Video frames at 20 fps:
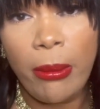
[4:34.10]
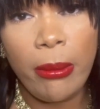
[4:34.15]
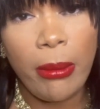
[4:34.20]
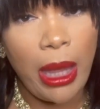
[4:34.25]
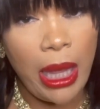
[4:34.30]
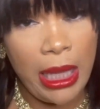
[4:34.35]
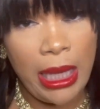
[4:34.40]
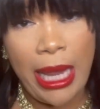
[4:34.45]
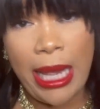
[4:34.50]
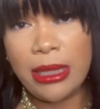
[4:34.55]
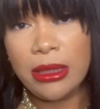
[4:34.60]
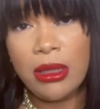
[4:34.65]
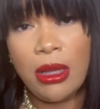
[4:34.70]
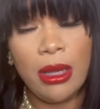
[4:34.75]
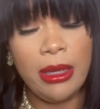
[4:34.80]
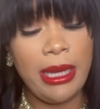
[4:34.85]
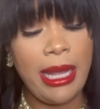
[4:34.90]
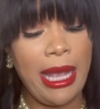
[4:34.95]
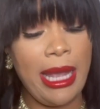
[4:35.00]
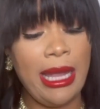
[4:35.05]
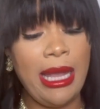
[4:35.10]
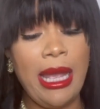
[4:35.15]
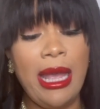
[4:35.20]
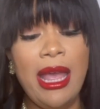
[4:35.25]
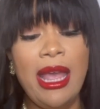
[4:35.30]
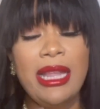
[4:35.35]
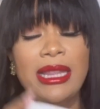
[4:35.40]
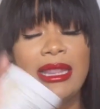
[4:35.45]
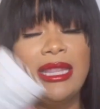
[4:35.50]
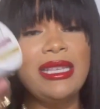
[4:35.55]
It lasts all day.
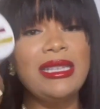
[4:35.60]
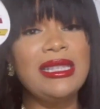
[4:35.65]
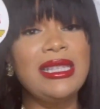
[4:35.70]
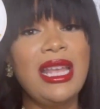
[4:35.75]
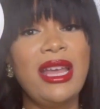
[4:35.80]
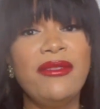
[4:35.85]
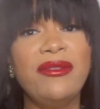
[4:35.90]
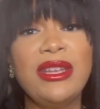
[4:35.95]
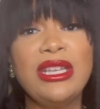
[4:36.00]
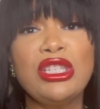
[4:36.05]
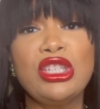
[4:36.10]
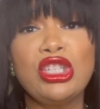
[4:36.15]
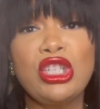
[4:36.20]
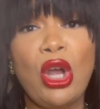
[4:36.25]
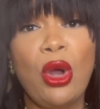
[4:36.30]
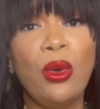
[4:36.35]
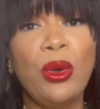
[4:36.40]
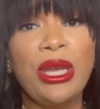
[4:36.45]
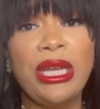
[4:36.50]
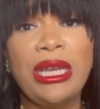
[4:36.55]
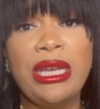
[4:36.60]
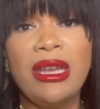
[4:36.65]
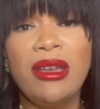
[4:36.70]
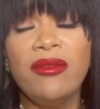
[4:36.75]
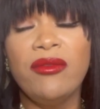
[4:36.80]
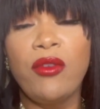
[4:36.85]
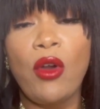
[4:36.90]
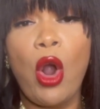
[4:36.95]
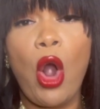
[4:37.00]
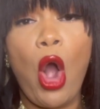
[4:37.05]
This stuff is so good
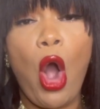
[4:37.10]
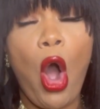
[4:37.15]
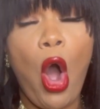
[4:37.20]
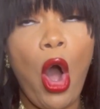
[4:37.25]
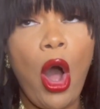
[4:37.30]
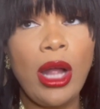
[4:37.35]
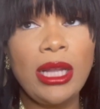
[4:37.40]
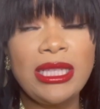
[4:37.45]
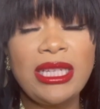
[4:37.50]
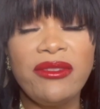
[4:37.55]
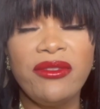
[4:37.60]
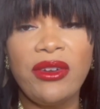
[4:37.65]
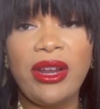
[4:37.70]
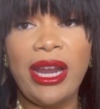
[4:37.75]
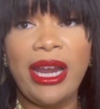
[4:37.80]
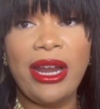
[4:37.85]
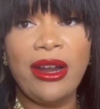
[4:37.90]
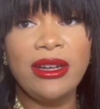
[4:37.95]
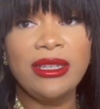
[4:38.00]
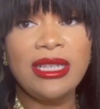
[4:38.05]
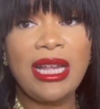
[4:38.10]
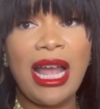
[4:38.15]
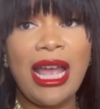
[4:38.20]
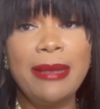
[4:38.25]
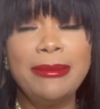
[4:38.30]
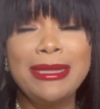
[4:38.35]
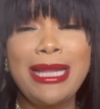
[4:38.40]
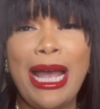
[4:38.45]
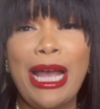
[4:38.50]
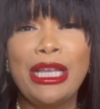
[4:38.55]
for all different hair
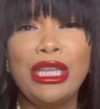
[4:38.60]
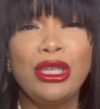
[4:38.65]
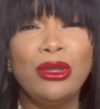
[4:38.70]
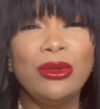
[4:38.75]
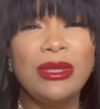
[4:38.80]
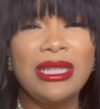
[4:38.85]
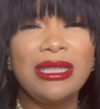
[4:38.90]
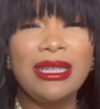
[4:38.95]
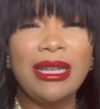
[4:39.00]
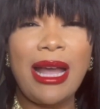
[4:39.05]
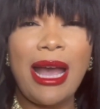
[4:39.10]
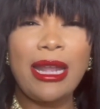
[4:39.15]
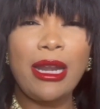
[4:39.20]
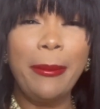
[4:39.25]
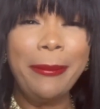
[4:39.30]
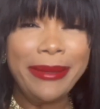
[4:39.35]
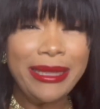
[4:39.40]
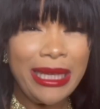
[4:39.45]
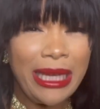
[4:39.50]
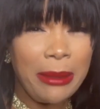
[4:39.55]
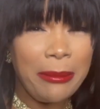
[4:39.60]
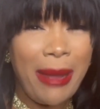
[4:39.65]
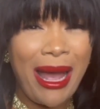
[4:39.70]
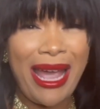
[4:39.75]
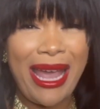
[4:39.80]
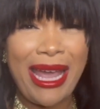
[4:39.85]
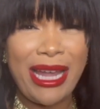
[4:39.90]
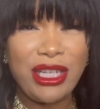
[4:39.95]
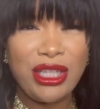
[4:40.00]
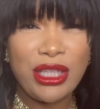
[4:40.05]
types. I use it to kind of blend
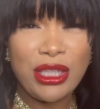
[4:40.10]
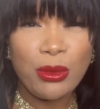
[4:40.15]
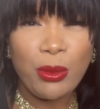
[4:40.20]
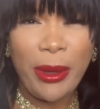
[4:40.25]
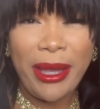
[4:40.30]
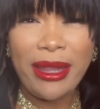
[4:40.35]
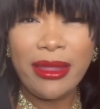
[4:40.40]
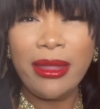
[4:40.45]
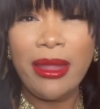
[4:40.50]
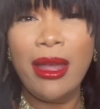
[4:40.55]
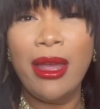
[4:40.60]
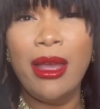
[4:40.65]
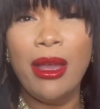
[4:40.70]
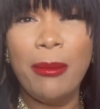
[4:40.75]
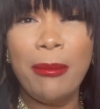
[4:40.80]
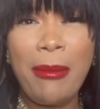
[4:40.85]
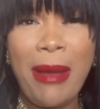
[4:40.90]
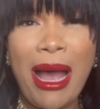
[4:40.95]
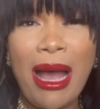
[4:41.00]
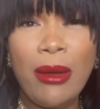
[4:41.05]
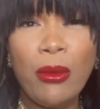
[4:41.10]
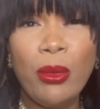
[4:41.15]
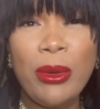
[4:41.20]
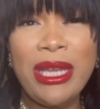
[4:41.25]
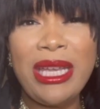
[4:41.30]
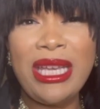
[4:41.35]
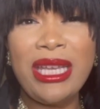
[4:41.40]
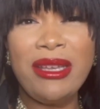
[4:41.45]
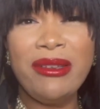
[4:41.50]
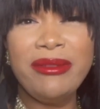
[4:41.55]
my edges with my
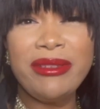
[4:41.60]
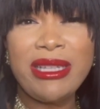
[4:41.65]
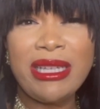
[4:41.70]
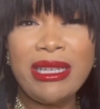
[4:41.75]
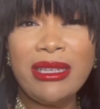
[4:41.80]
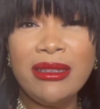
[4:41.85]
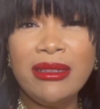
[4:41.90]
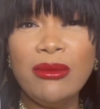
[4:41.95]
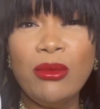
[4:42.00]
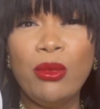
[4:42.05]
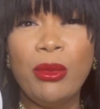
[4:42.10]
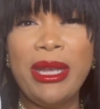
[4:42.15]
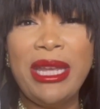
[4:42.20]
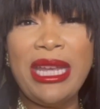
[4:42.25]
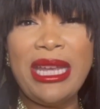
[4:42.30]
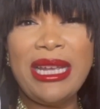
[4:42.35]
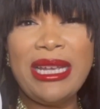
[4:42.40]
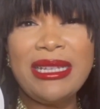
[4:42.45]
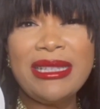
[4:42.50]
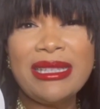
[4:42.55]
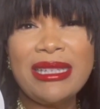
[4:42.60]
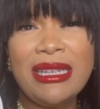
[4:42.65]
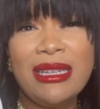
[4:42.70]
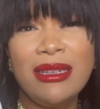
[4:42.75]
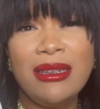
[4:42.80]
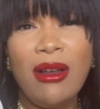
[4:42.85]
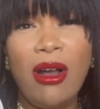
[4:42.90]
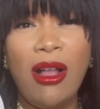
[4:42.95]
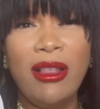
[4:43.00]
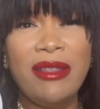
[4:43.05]
weaves and wigs
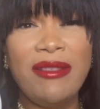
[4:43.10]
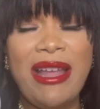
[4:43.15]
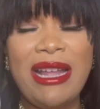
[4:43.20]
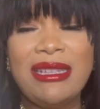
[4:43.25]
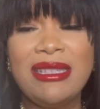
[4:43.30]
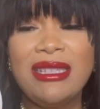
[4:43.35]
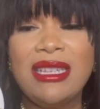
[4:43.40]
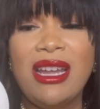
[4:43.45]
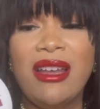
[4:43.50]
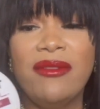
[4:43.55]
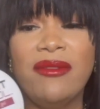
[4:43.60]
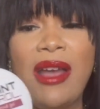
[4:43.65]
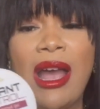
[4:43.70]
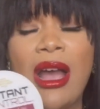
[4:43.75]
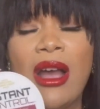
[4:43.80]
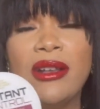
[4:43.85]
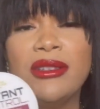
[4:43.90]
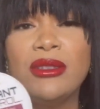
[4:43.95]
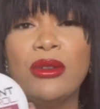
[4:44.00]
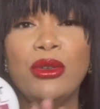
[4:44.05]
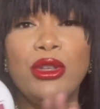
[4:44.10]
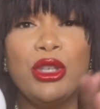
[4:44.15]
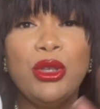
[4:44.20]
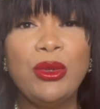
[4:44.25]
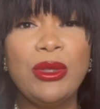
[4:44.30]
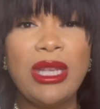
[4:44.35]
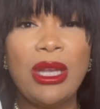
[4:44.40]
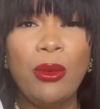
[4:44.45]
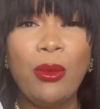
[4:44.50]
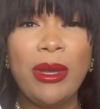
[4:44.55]
and all of that stuff. I also
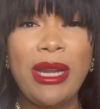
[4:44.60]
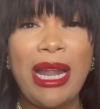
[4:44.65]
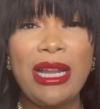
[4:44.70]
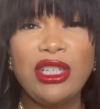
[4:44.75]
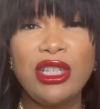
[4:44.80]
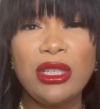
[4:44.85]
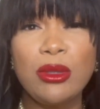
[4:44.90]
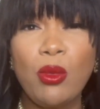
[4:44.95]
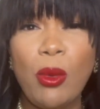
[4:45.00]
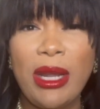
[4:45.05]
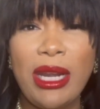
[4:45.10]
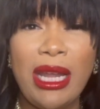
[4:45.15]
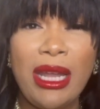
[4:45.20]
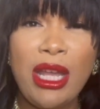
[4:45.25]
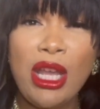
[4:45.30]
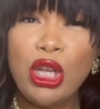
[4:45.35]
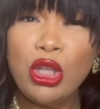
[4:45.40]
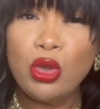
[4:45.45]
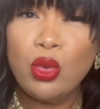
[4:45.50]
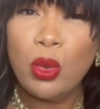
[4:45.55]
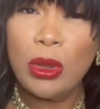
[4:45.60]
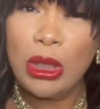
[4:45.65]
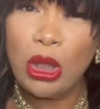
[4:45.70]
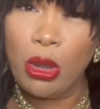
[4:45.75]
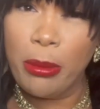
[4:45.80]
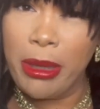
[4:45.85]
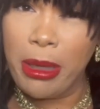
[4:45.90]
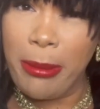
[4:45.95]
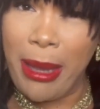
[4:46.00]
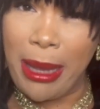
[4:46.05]
use it when I just want to do a
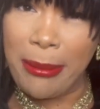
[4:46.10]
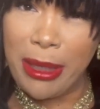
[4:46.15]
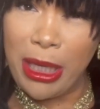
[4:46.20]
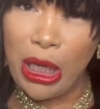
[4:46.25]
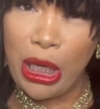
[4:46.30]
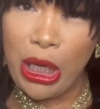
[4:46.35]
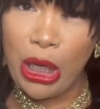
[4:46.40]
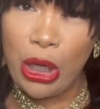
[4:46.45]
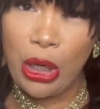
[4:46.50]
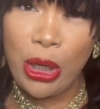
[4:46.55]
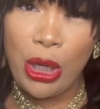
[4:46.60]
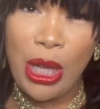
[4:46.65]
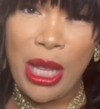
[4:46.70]
little bit of baby hair